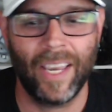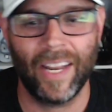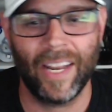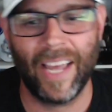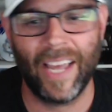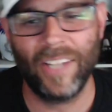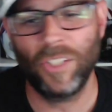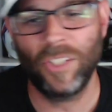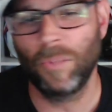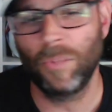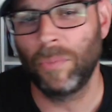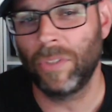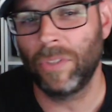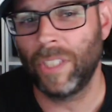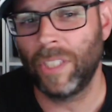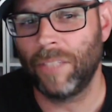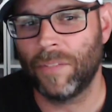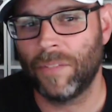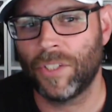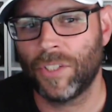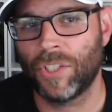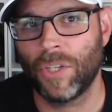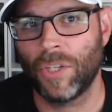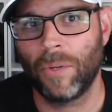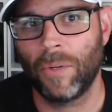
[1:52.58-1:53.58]
and I do
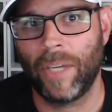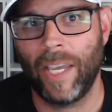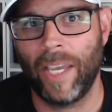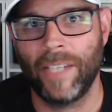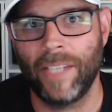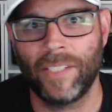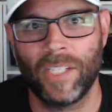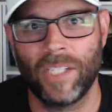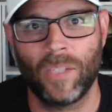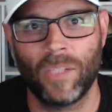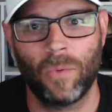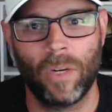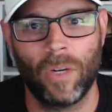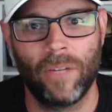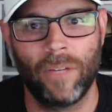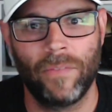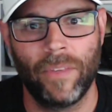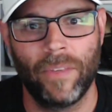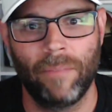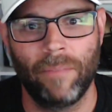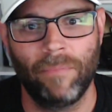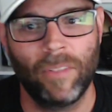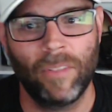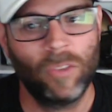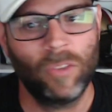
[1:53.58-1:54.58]
believe it showcases one of
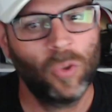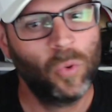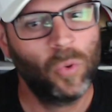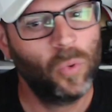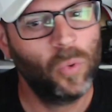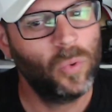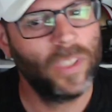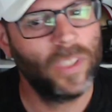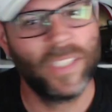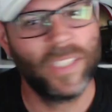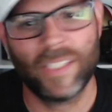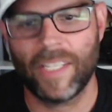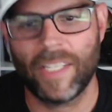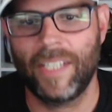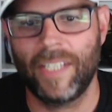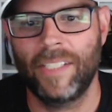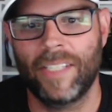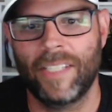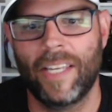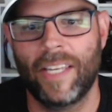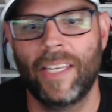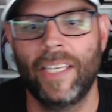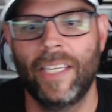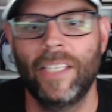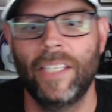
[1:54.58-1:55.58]
the, the coolest things
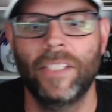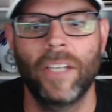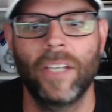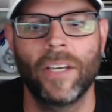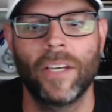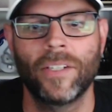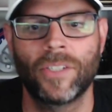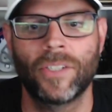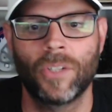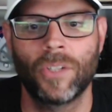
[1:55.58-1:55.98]
that he does.